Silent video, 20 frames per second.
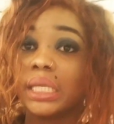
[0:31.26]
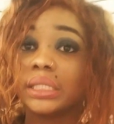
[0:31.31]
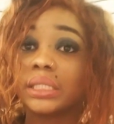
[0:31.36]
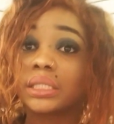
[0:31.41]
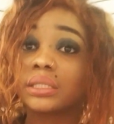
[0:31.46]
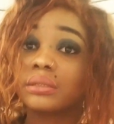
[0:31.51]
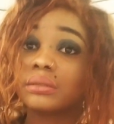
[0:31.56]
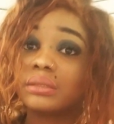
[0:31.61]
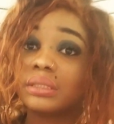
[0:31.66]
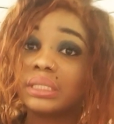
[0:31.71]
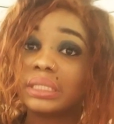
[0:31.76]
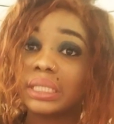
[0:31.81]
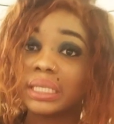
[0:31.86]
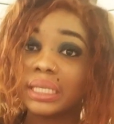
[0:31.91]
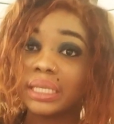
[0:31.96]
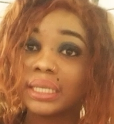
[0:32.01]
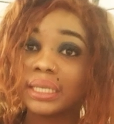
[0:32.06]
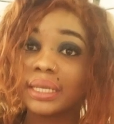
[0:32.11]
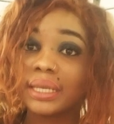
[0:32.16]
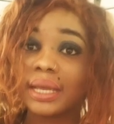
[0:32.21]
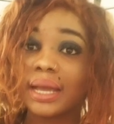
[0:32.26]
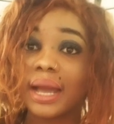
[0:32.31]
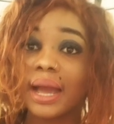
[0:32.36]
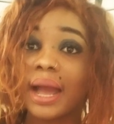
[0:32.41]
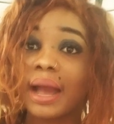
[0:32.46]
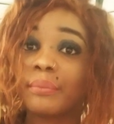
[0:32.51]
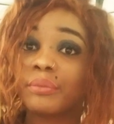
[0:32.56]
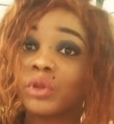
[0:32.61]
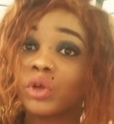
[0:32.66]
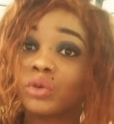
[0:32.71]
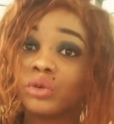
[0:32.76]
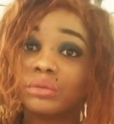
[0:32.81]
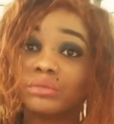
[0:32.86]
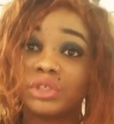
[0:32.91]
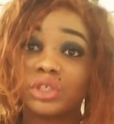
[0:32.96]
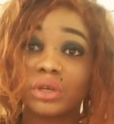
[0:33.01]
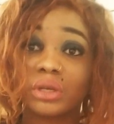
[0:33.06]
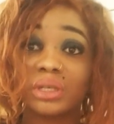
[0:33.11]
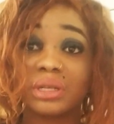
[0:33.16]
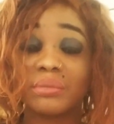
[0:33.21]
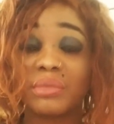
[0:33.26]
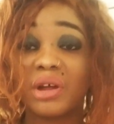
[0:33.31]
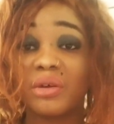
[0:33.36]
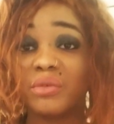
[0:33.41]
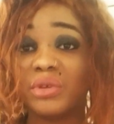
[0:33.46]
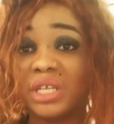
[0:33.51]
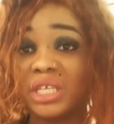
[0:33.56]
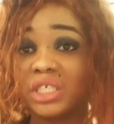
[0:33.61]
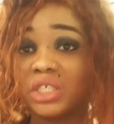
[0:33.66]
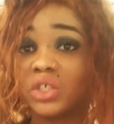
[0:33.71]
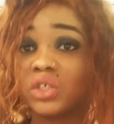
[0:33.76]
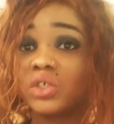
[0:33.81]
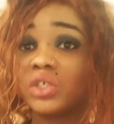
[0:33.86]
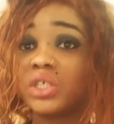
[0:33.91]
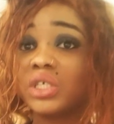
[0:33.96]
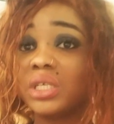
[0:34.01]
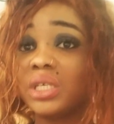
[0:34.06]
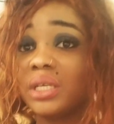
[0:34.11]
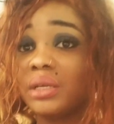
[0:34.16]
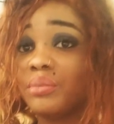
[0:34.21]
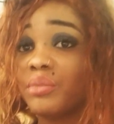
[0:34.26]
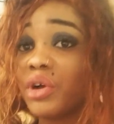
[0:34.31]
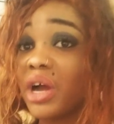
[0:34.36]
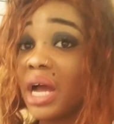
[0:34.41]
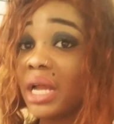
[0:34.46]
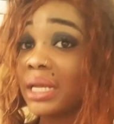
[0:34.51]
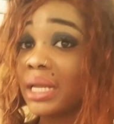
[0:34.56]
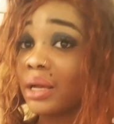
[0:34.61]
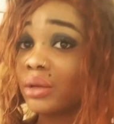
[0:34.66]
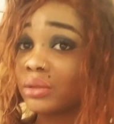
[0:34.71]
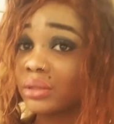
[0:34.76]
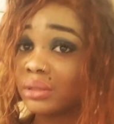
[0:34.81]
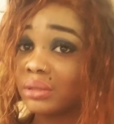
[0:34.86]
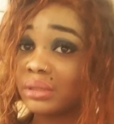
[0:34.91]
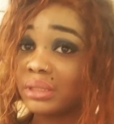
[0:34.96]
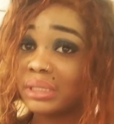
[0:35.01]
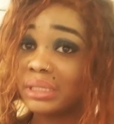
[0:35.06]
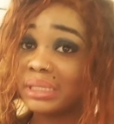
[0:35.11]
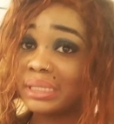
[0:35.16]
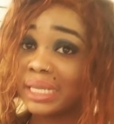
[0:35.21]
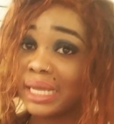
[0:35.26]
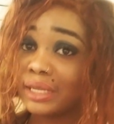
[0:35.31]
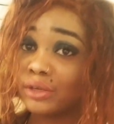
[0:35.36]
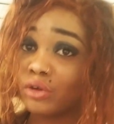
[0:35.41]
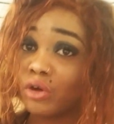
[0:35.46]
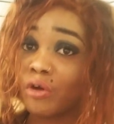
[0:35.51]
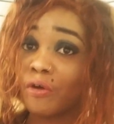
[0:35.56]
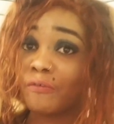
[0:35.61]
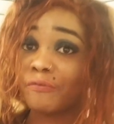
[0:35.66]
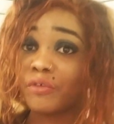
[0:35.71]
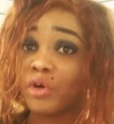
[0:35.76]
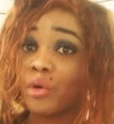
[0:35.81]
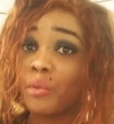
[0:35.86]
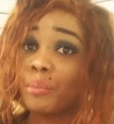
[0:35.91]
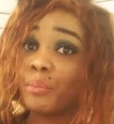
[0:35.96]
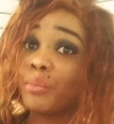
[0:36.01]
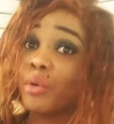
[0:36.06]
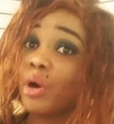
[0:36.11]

today I'm not going to be talking about relationship but announcing the death of a